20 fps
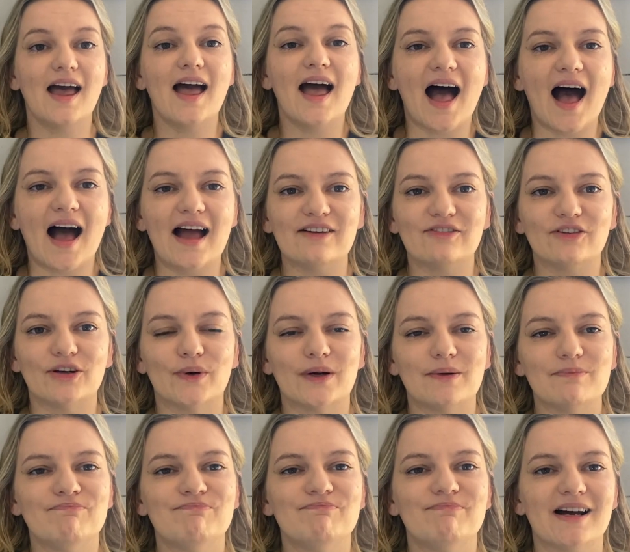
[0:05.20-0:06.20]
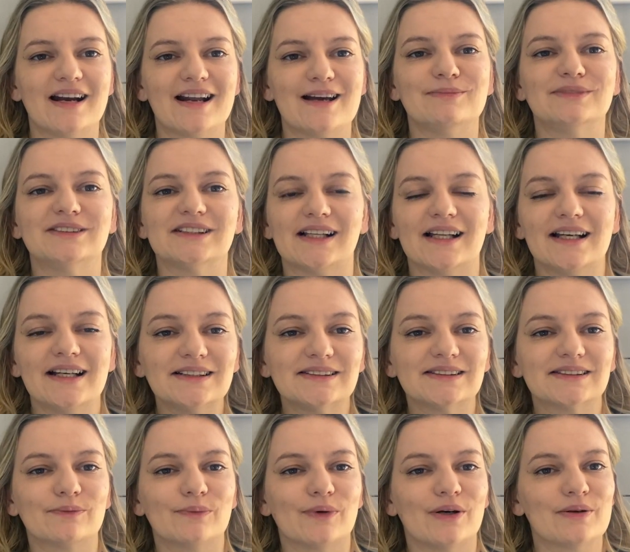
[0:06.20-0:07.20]
Hey everyone, my name's Elise.
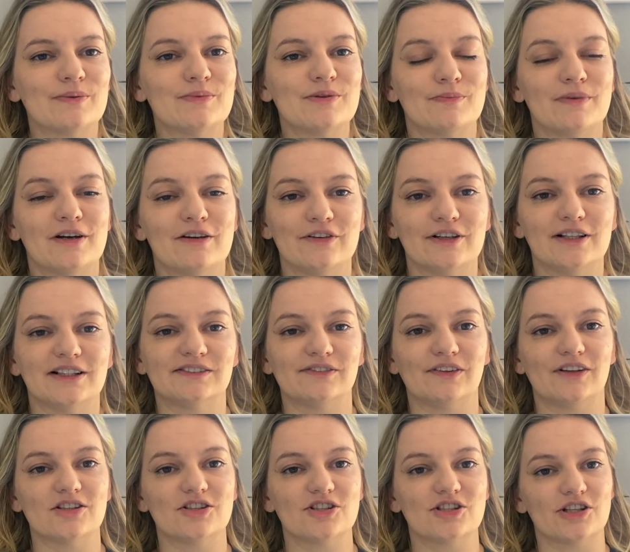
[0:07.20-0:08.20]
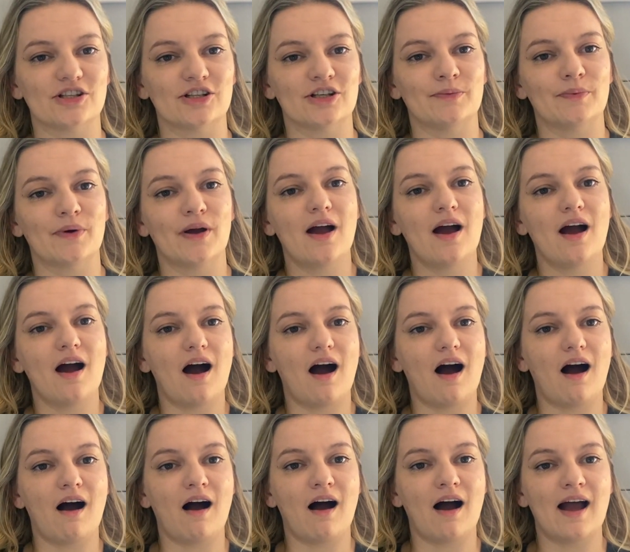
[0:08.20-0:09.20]
Welcome to my first FlossTube.
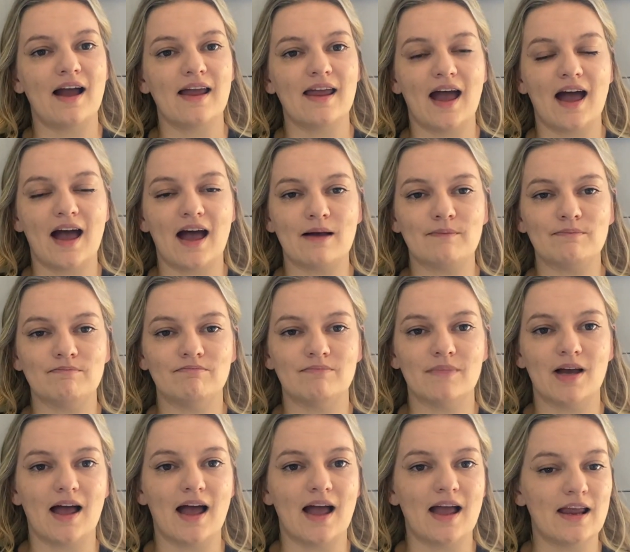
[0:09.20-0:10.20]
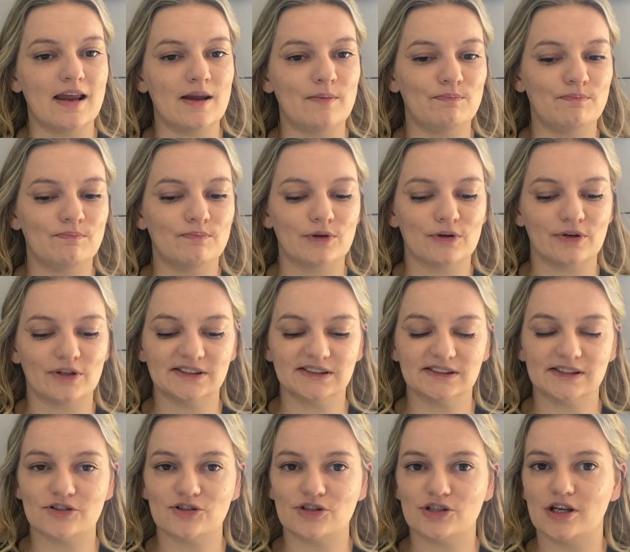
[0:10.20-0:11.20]
I am a cross
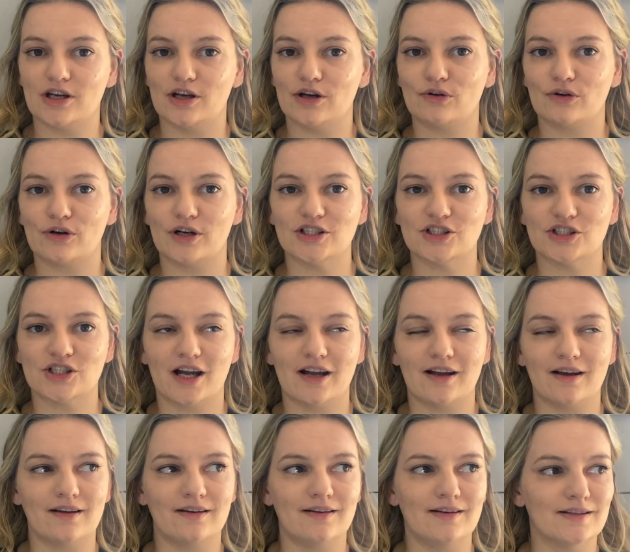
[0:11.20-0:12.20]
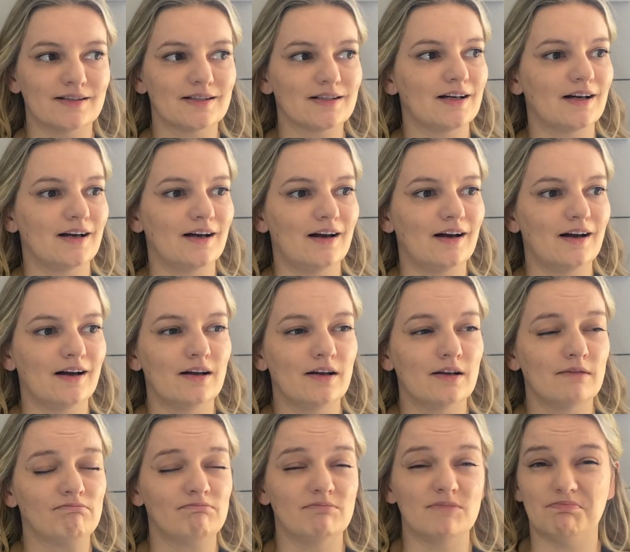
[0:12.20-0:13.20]
stitcher, crocheter, knitter,
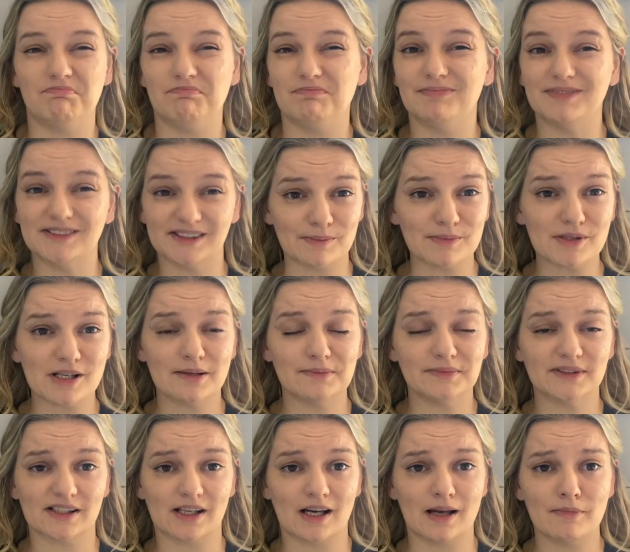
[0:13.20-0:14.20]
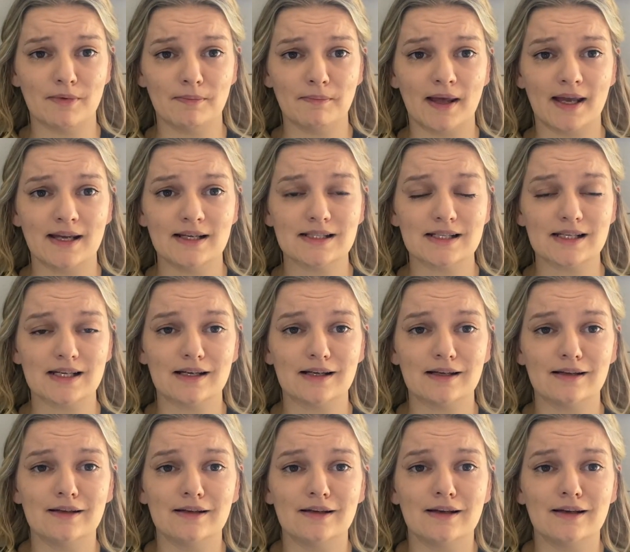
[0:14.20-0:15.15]
sometimes diamond painter,